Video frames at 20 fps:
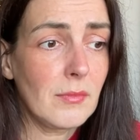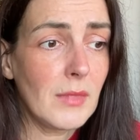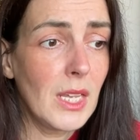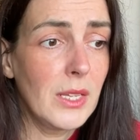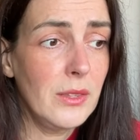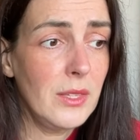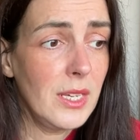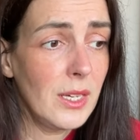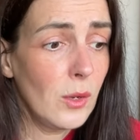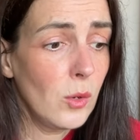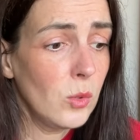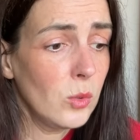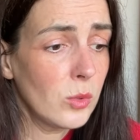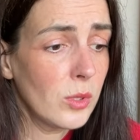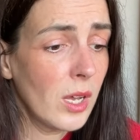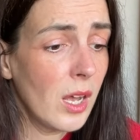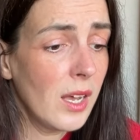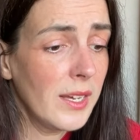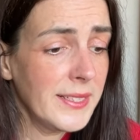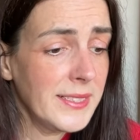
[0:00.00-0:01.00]
knit all
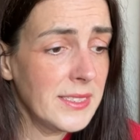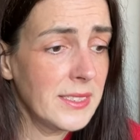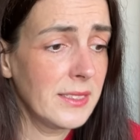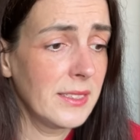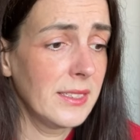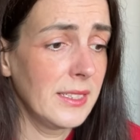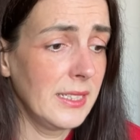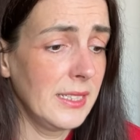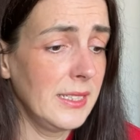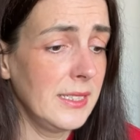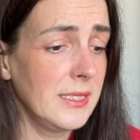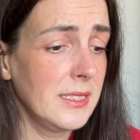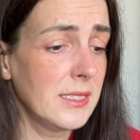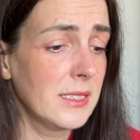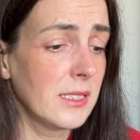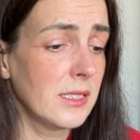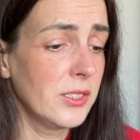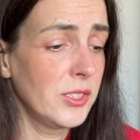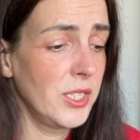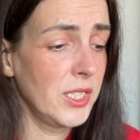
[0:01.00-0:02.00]
kinds of things,
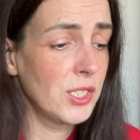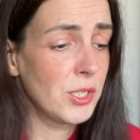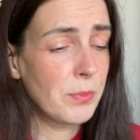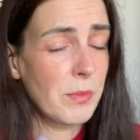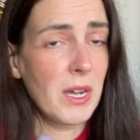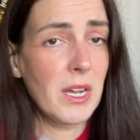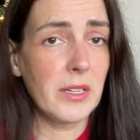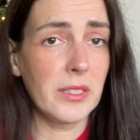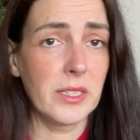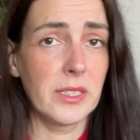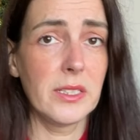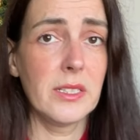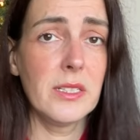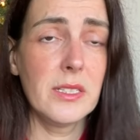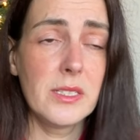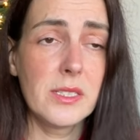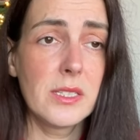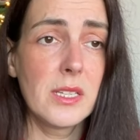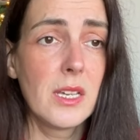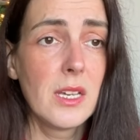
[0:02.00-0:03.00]
stitch
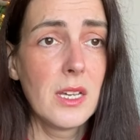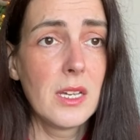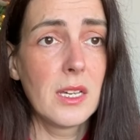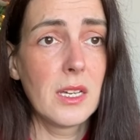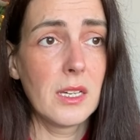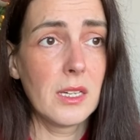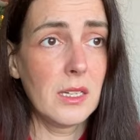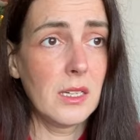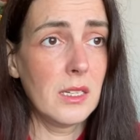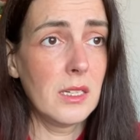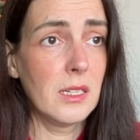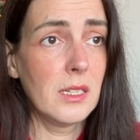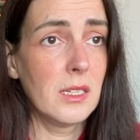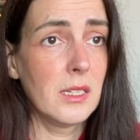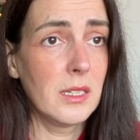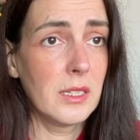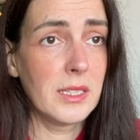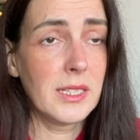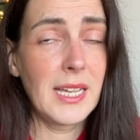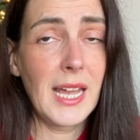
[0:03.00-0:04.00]
markers,
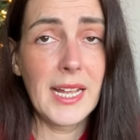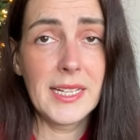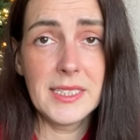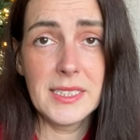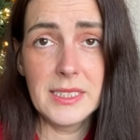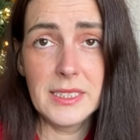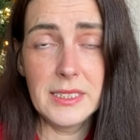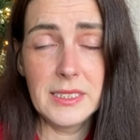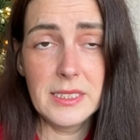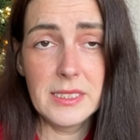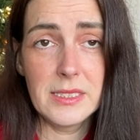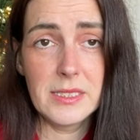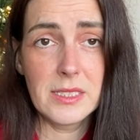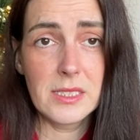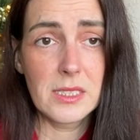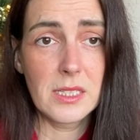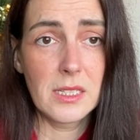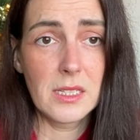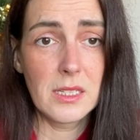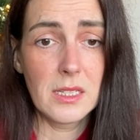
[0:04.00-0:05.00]
caddies,
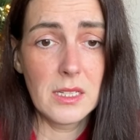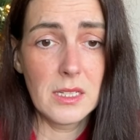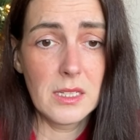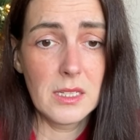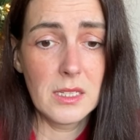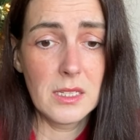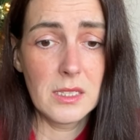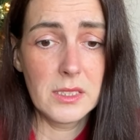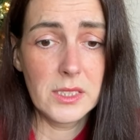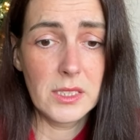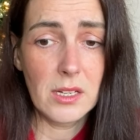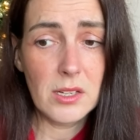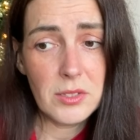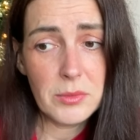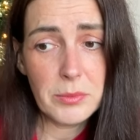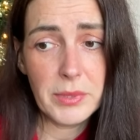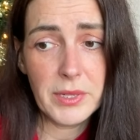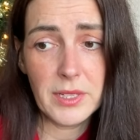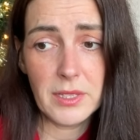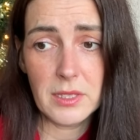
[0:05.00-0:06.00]
yarn
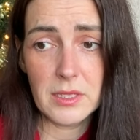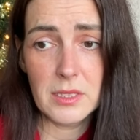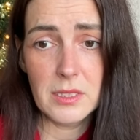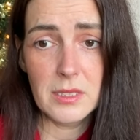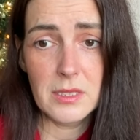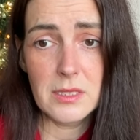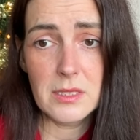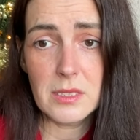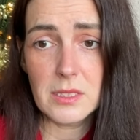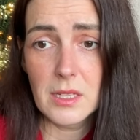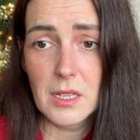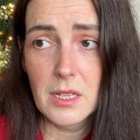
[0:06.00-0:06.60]
butlers,